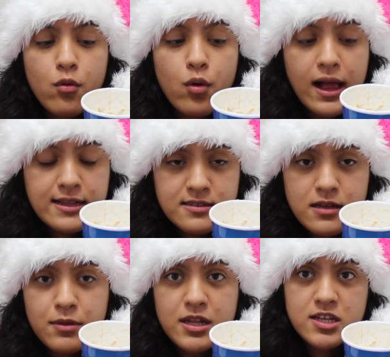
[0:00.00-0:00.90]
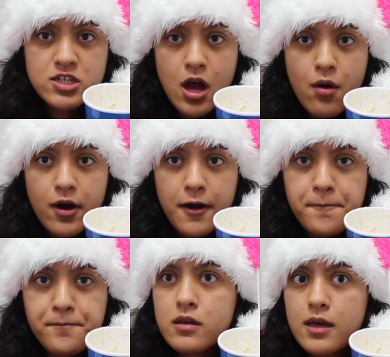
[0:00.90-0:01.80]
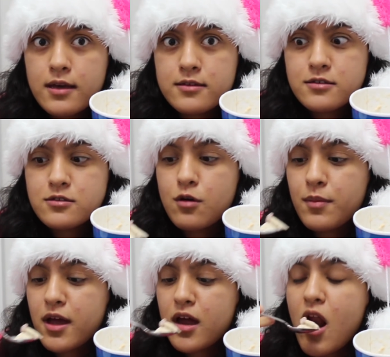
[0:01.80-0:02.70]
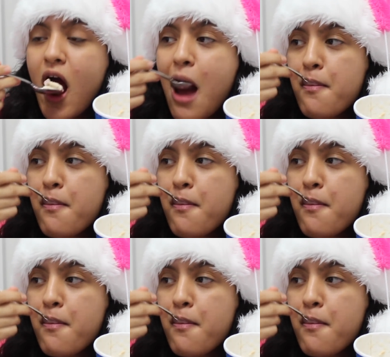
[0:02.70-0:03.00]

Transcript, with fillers: whilst I'm in the shower. Yes, oh my god.